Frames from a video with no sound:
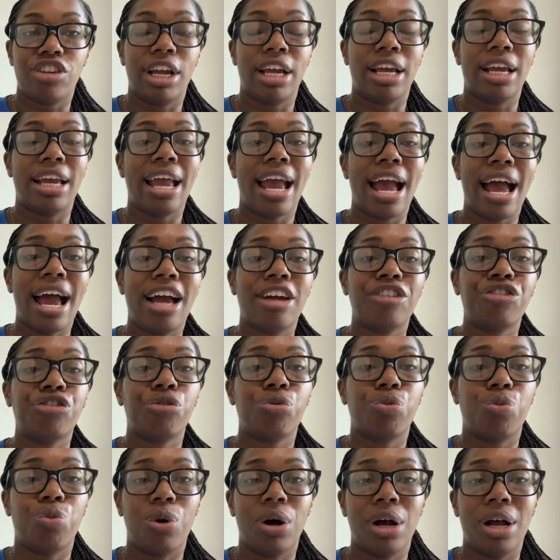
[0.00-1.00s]
and cash
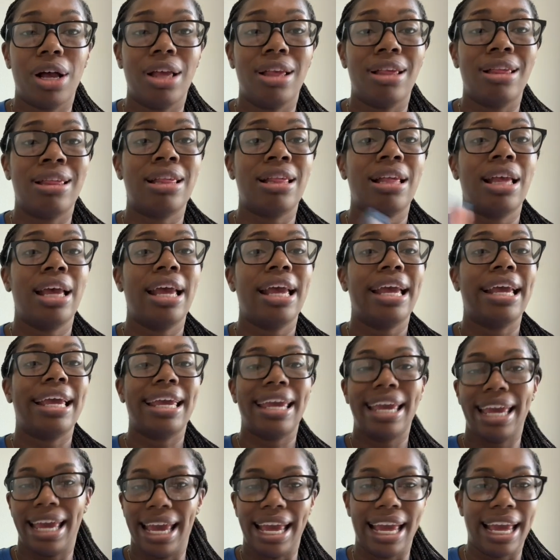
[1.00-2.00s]
was
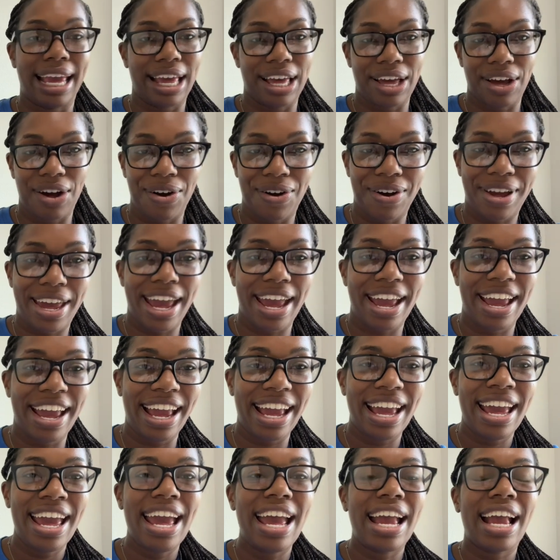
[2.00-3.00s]
king,
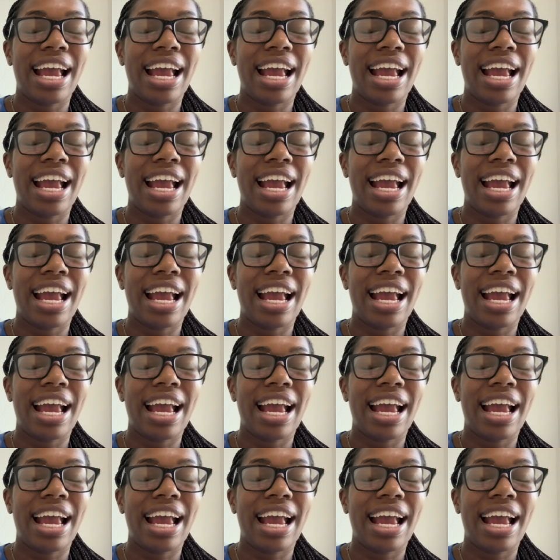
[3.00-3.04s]
okay?